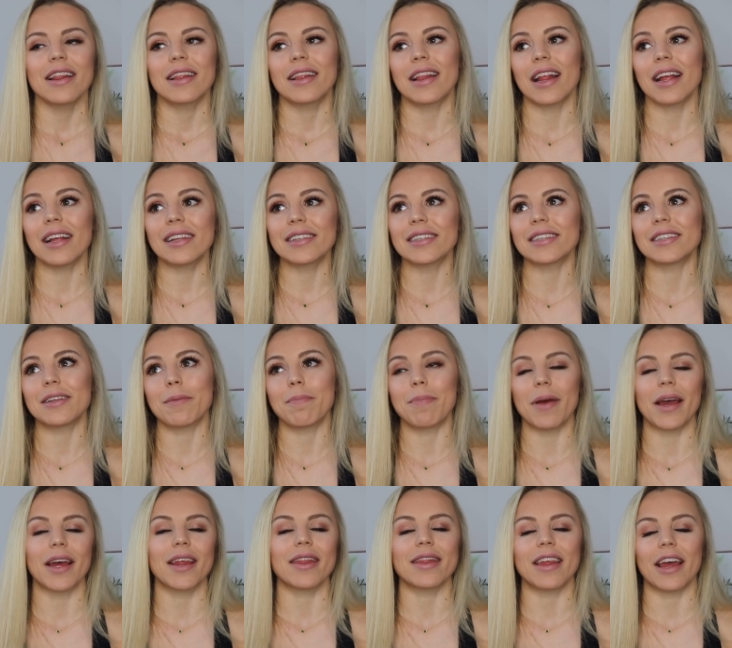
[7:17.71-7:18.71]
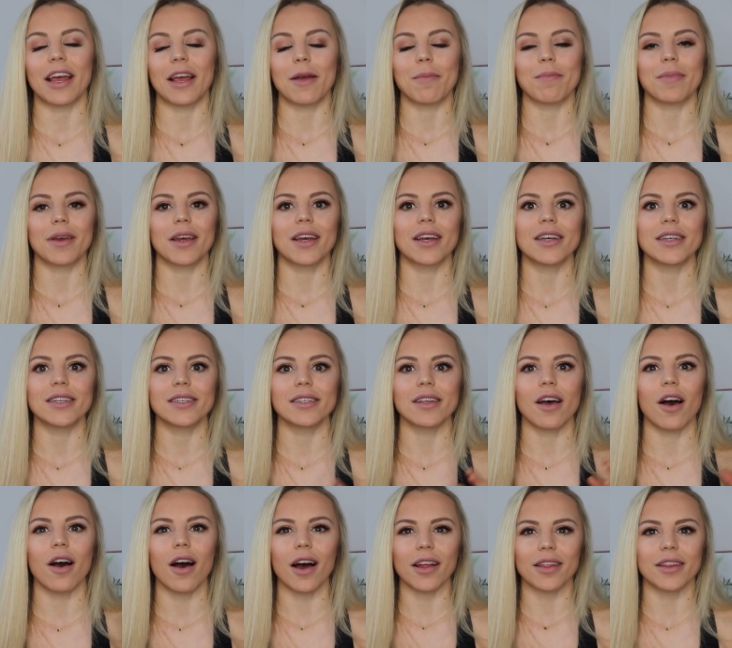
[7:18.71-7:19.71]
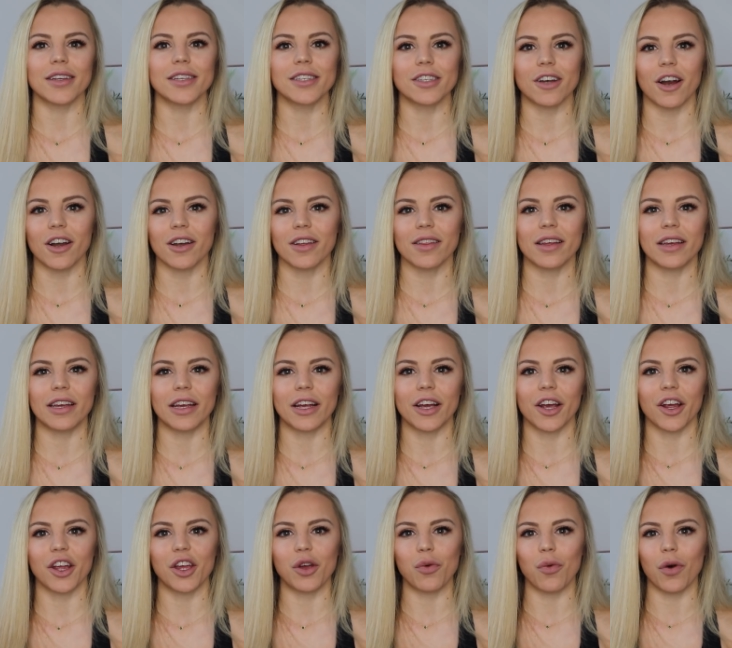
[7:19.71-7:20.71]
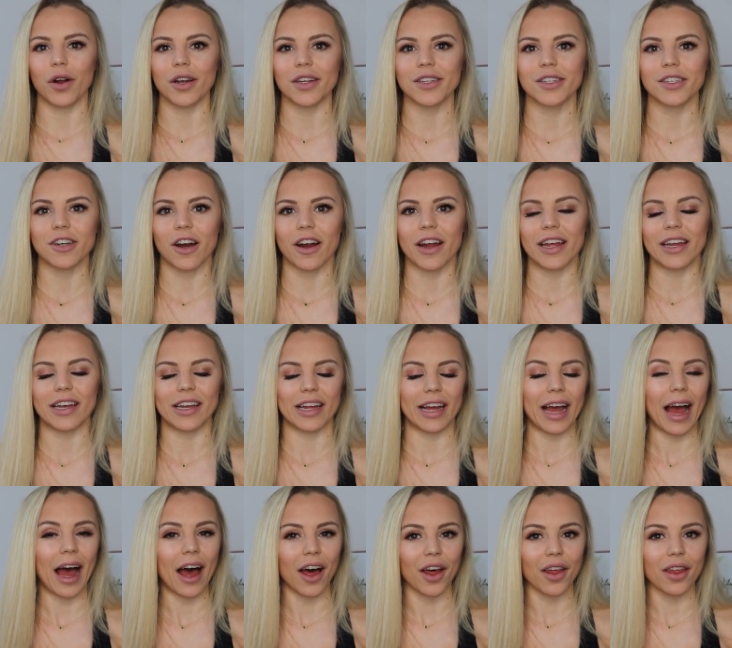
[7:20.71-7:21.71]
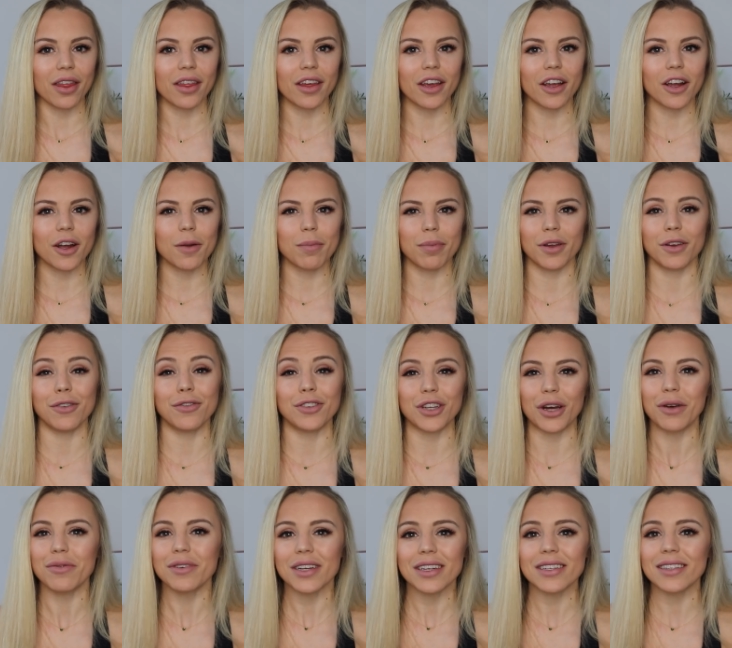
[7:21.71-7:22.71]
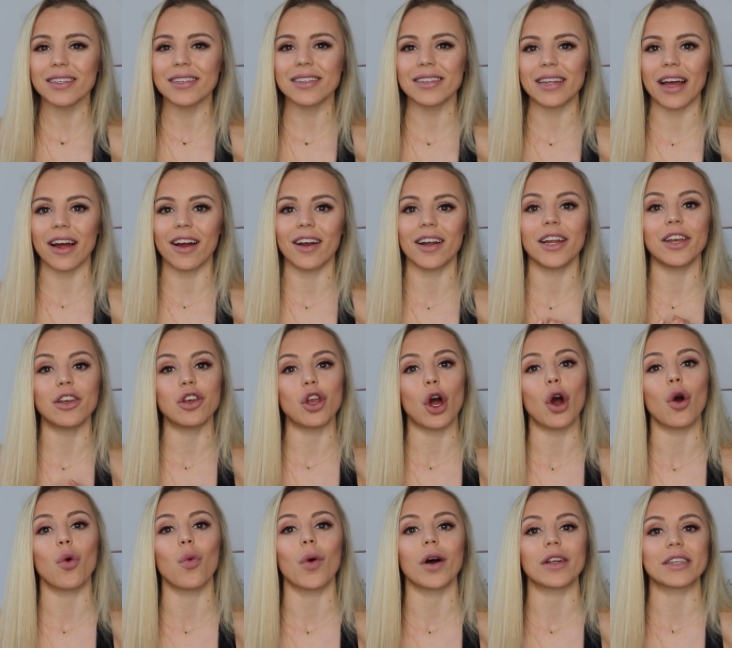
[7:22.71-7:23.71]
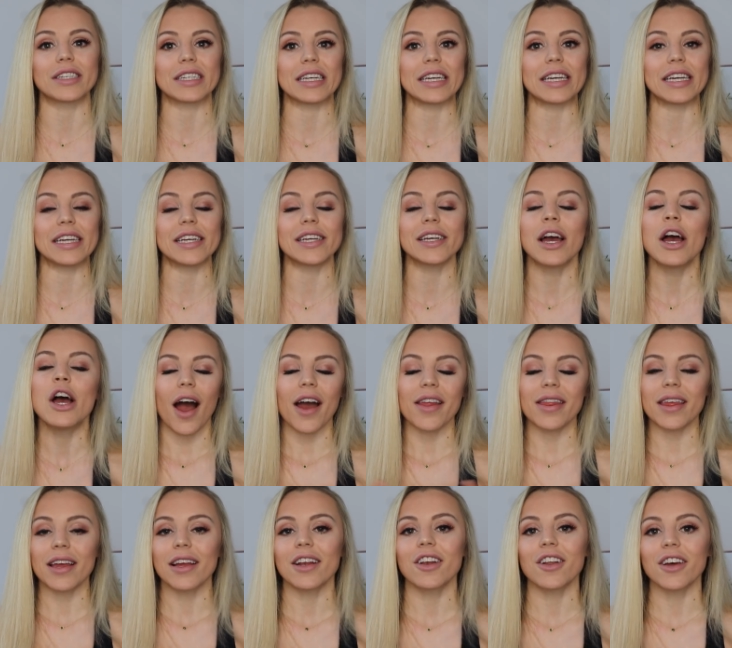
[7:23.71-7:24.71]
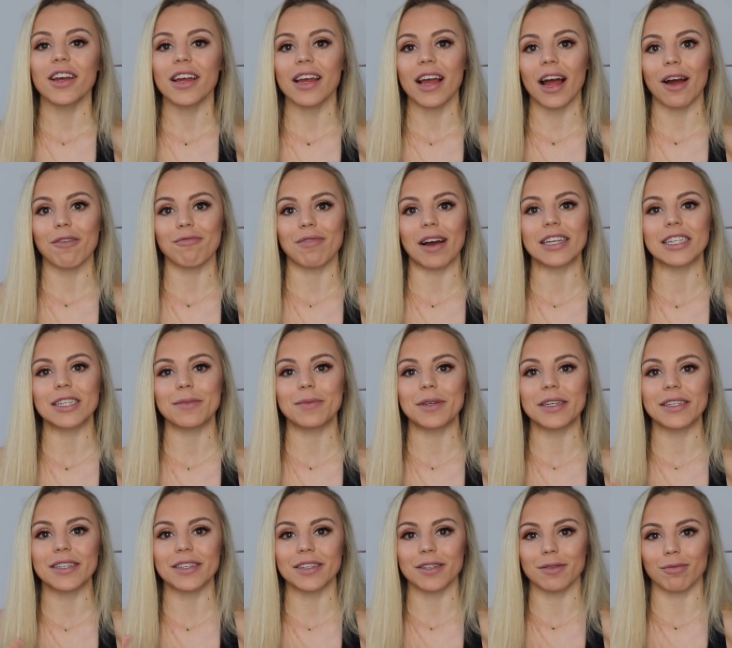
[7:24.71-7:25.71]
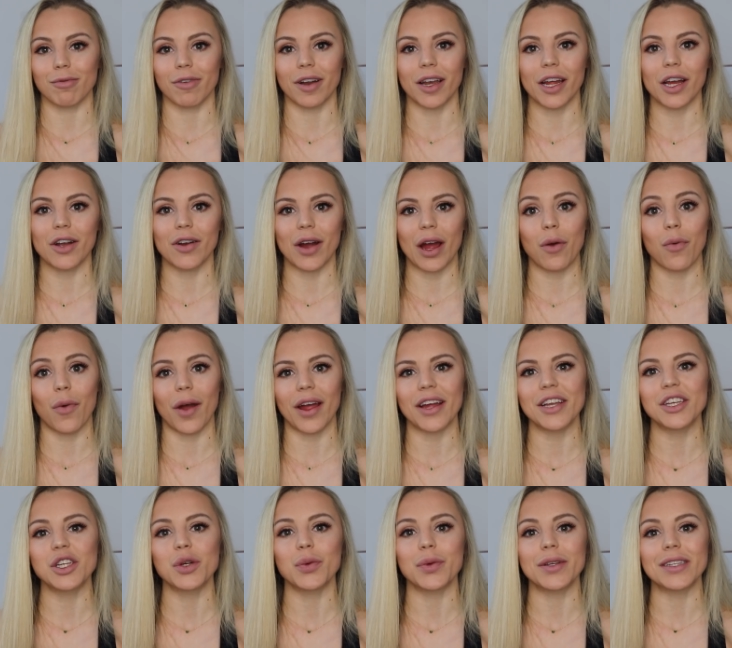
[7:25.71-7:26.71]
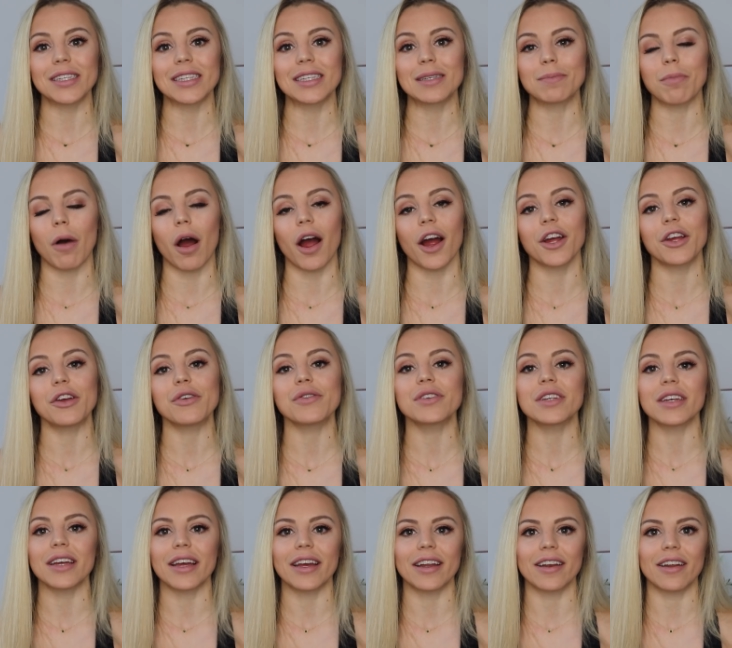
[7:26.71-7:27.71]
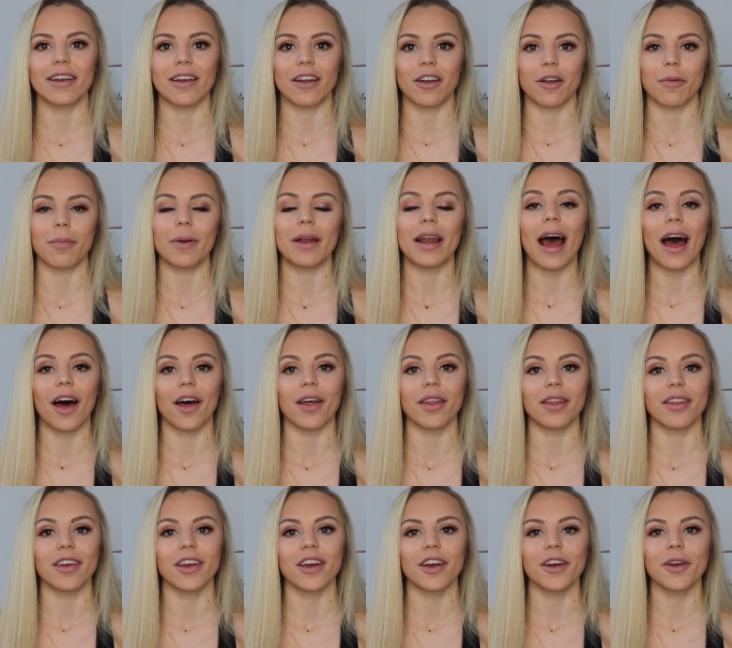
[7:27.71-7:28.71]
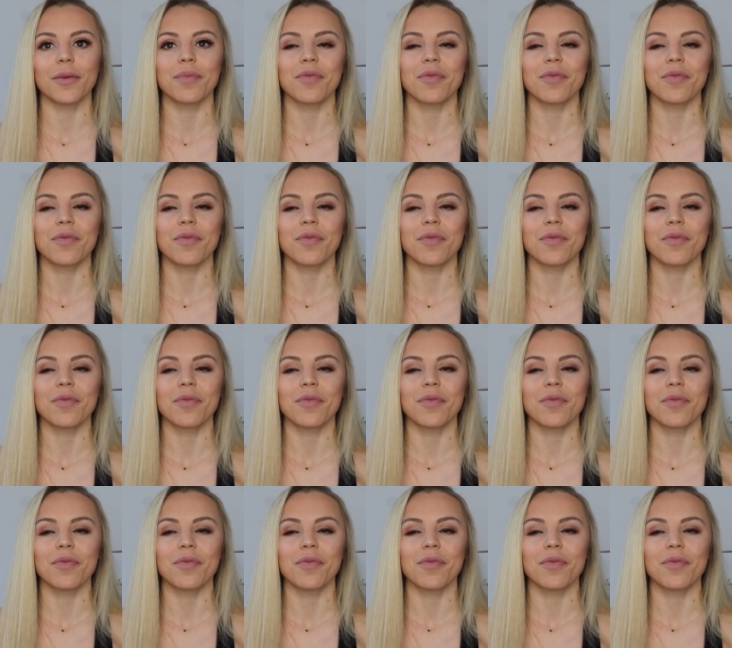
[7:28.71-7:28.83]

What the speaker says: This is a big thing because at the start of the year you want to start eating healthier, but you don't necessarily know what to eat. I think looking at recipes is a really great way to inspire you to eat a little bit healthier.